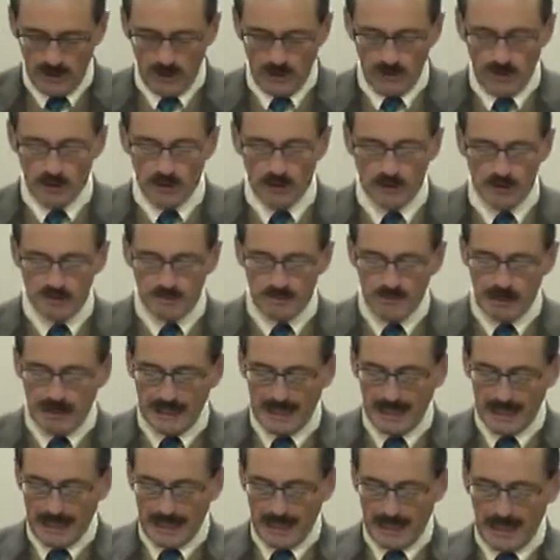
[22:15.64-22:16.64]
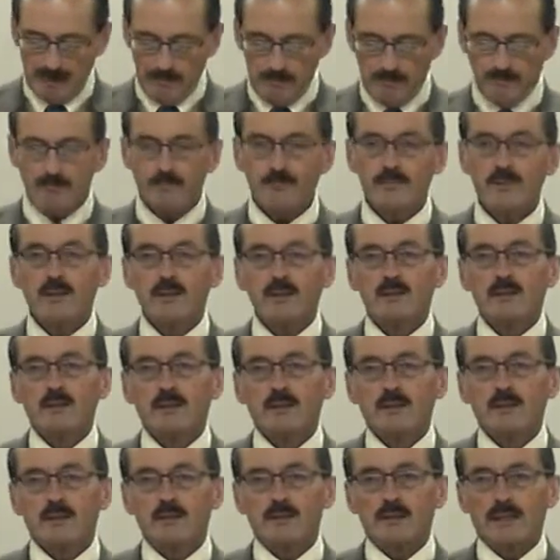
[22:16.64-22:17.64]
so those became
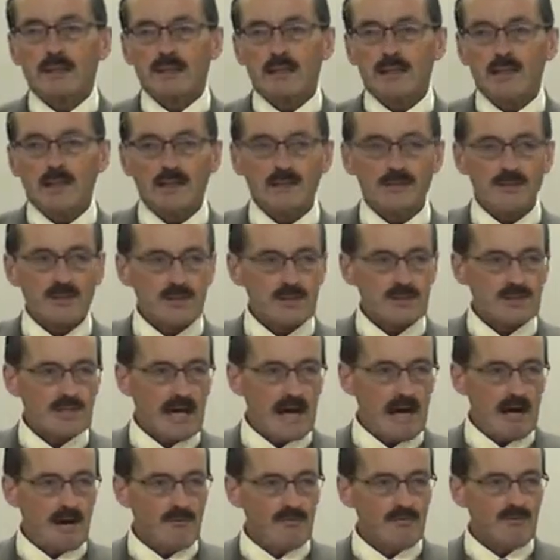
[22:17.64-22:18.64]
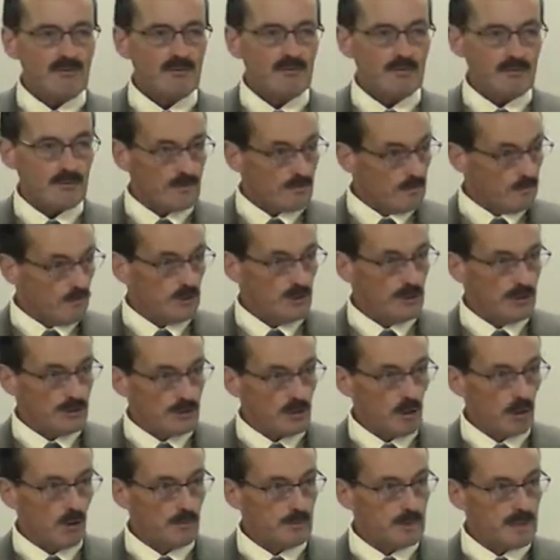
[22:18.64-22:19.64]
the king of the south were the
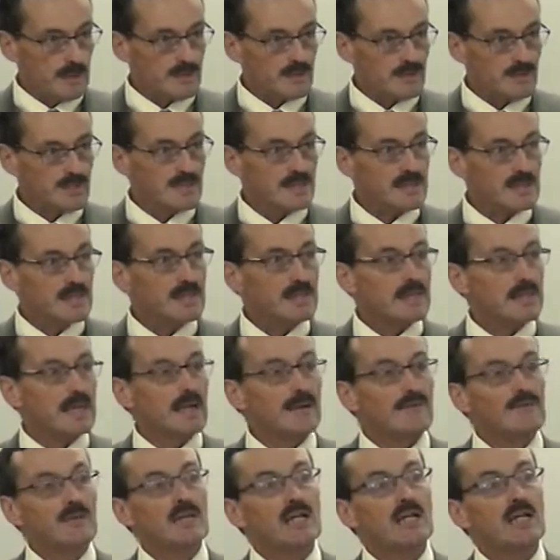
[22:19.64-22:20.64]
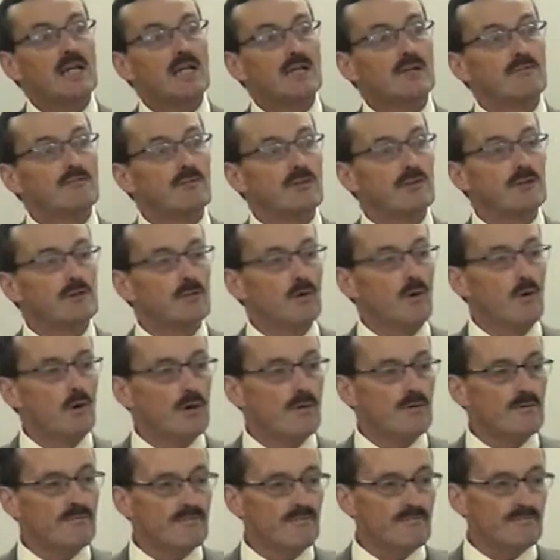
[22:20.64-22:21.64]
Ptolemies, and the king of the
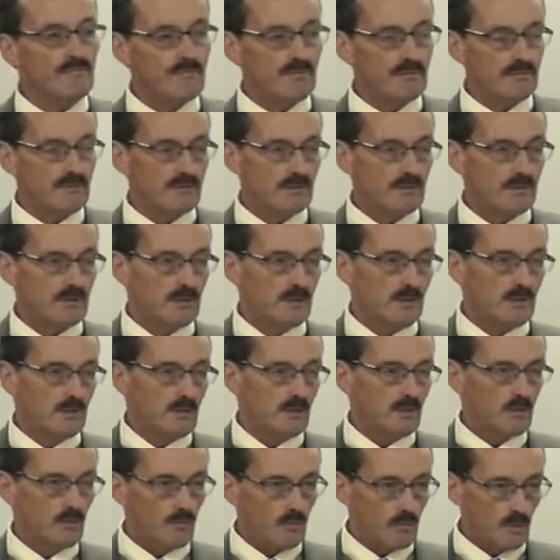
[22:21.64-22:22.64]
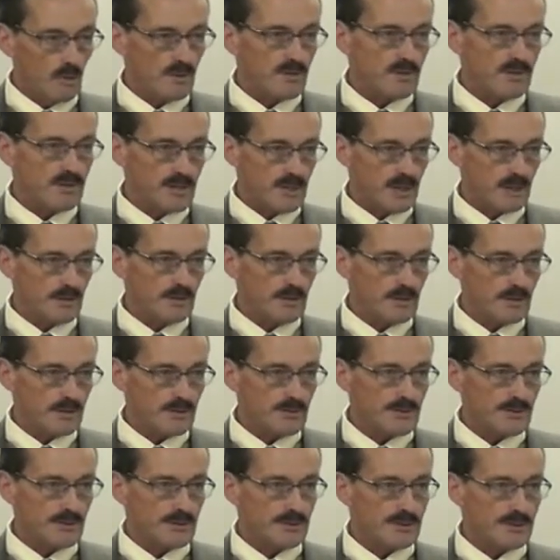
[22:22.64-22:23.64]
north were the
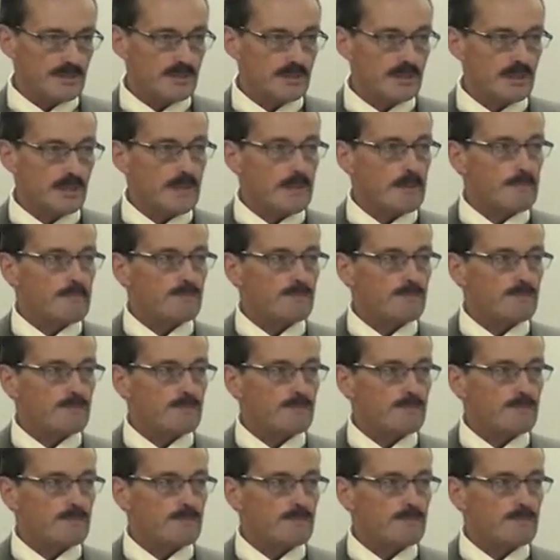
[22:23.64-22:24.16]
Seleucids.